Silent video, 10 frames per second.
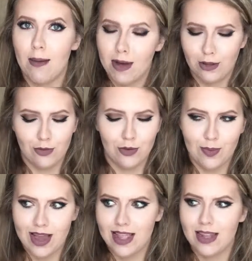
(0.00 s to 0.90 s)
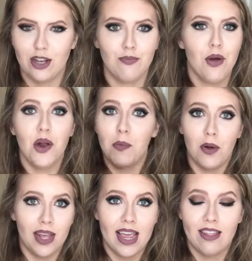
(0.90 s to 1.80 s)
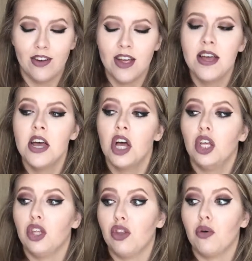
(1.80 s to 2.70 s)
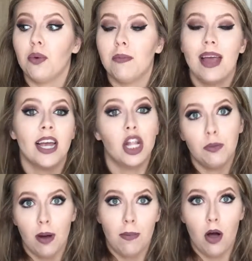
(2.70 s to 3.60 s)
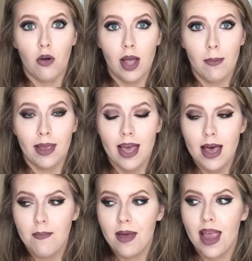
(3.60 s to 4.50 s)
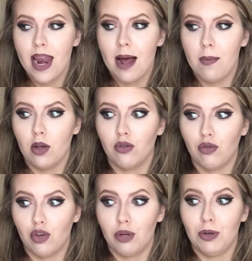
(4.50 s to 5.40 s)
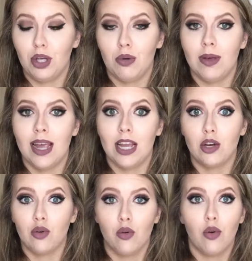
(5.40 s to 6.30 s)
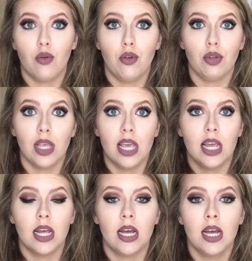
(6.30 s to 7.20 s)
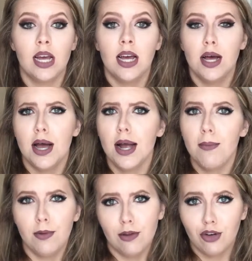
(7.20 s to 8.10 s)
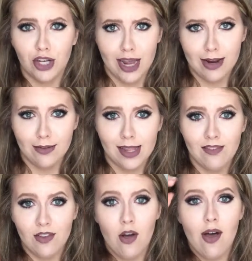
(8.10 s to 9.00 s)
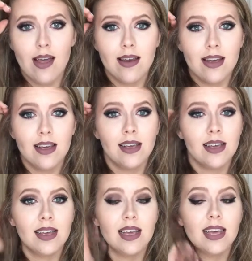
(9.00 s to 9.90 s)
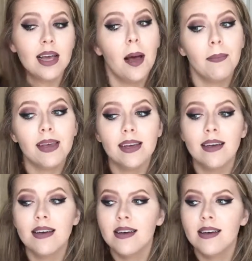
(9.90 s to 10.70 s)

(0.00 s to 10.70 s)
I might as well just wait and just put them all together. So there will be a Colourpop haul coming up, and I'm also going to be doing a tutorial using a couple of those shadows that I've got coming.